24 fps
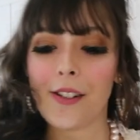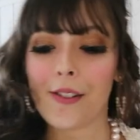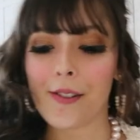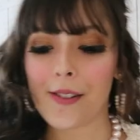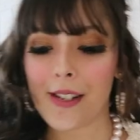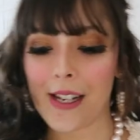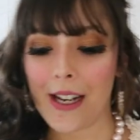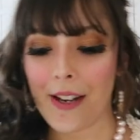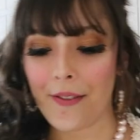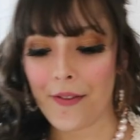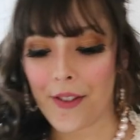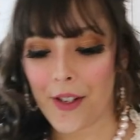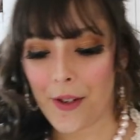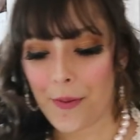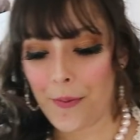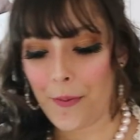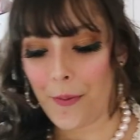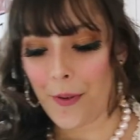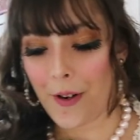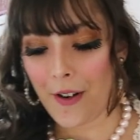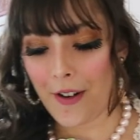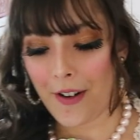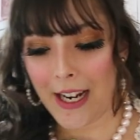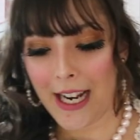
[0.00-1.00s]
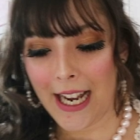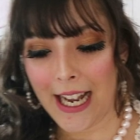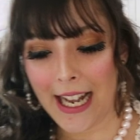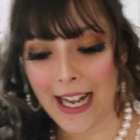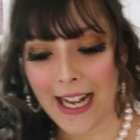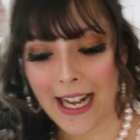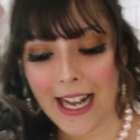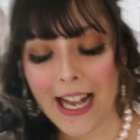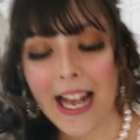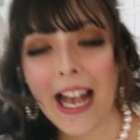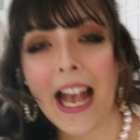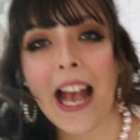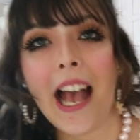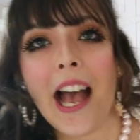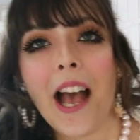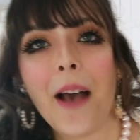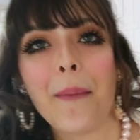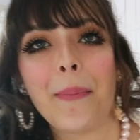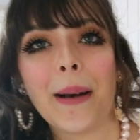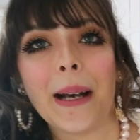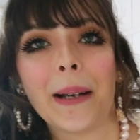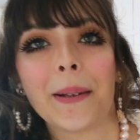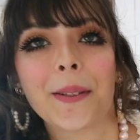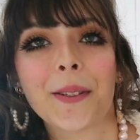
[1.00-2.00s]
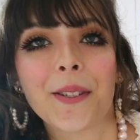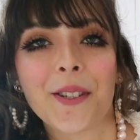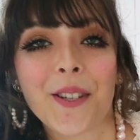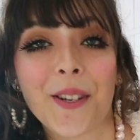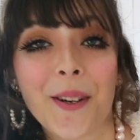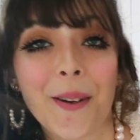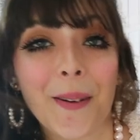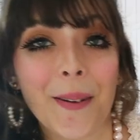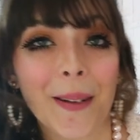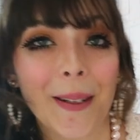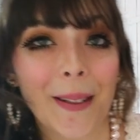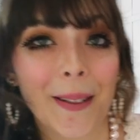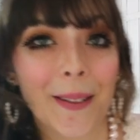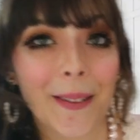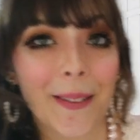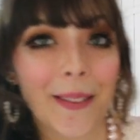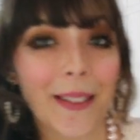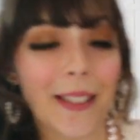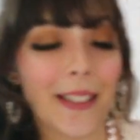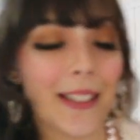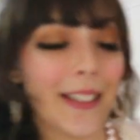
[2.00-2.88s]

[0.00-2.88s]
don't have to worry about showing